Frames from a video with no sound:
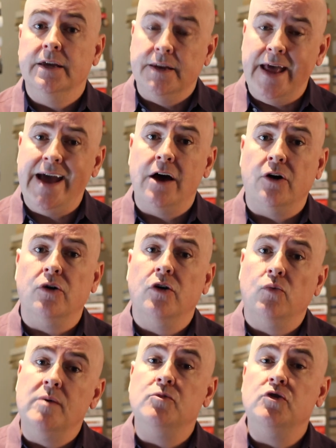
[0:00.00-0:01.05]
Now
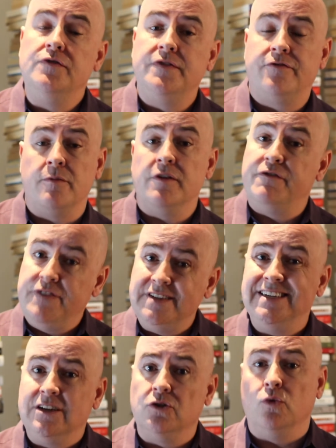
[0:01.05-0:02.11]
we moved from the
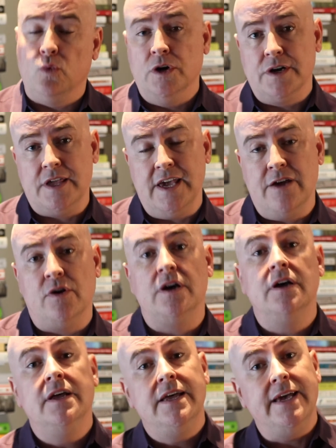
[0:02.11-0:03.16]
physical work
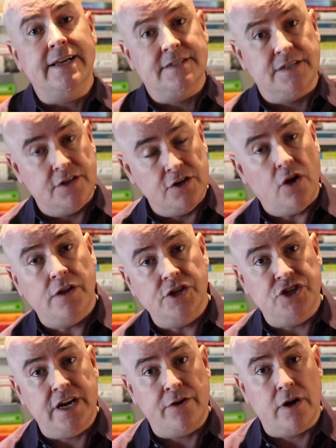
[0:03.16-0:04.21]
era into the
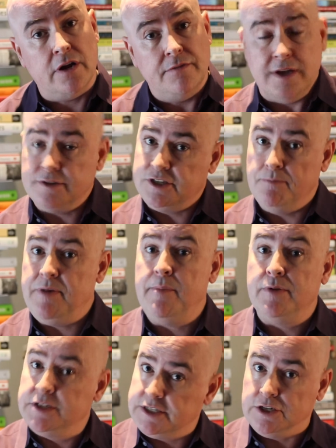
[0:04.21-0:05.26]
knowledge era. Now some
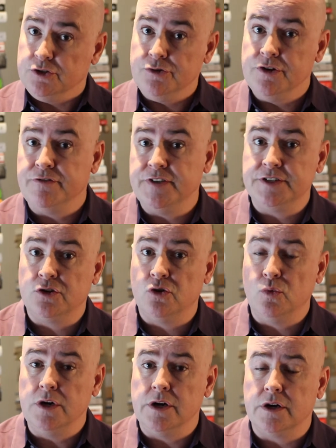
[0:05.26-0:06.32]
people are still doing physical
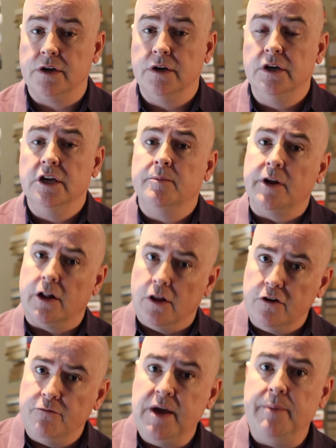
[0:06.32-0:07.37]
work, but a
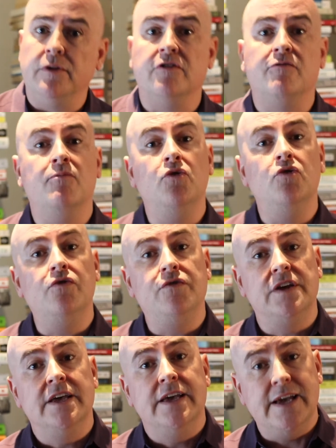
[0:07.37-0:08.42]
lot of people have
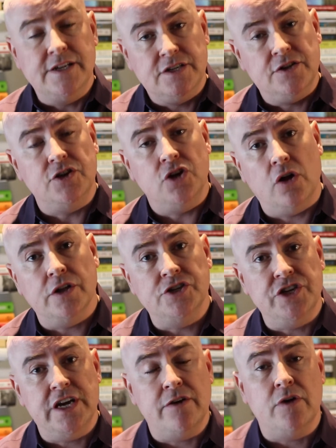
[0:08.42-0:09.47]
moved into the
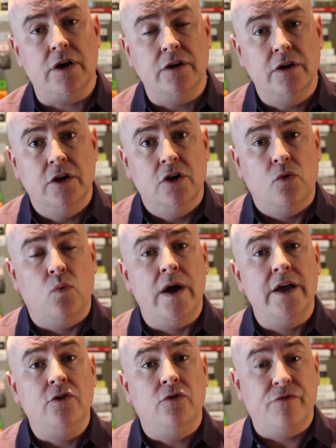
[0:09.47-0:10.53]
knowledge era,
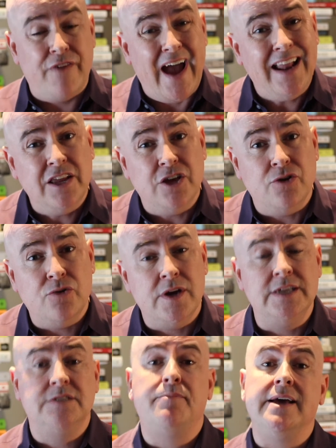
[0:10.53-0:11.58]
where your value
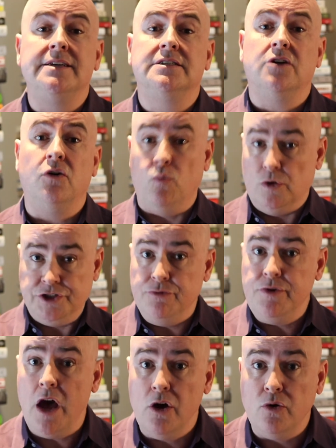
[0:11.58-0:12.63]
is based on what you
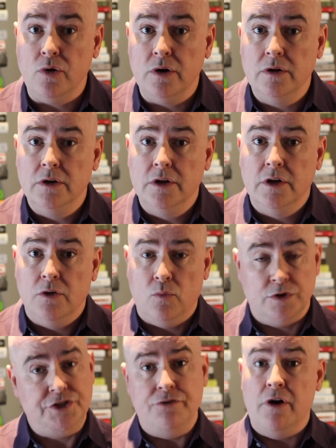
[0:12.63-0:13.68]
know
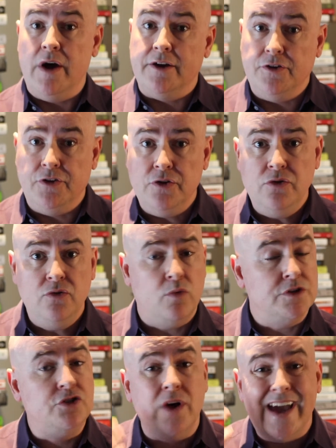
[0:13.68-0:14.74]
how to do,
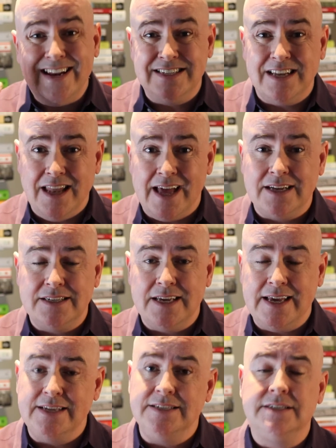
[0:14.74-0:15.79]
what your intellect
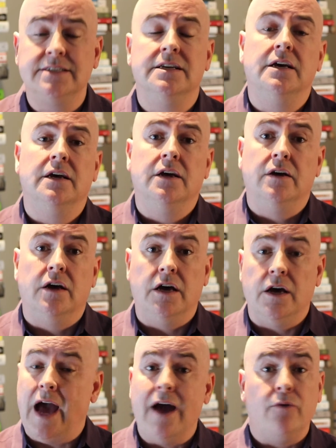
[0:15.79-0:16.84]
is,
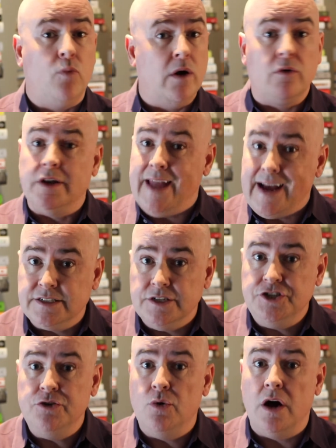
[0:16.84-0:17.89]
how well
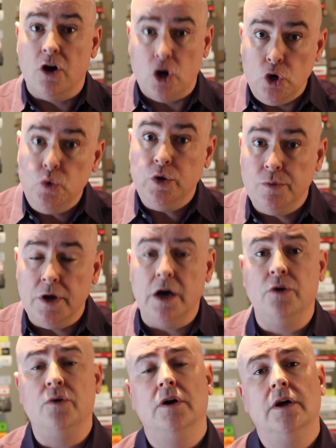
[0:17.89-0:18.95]
connected you are, who you
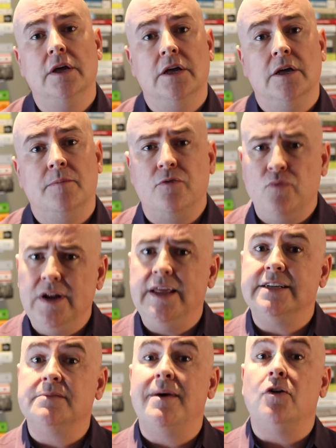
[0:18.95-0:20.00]
know, but really
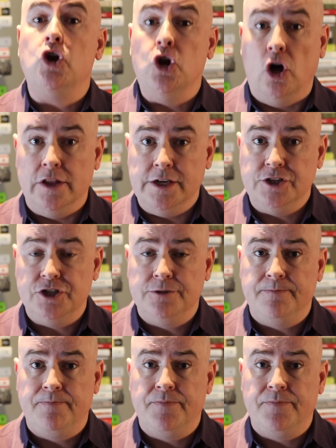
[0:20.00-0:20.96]
it's about knowledge.